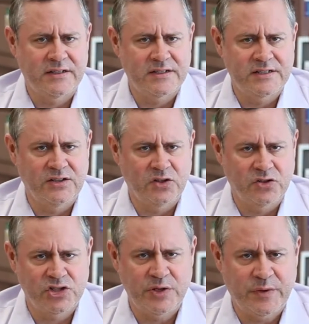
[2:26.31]
Didn't steal her
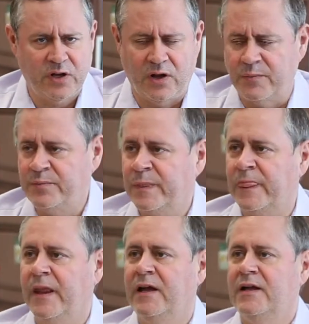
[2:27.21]
sheep at all.
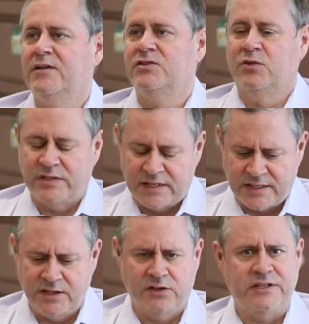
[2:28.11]
So it says
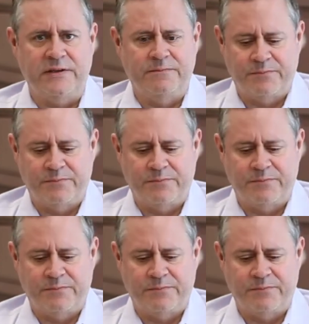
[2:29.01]
guilty.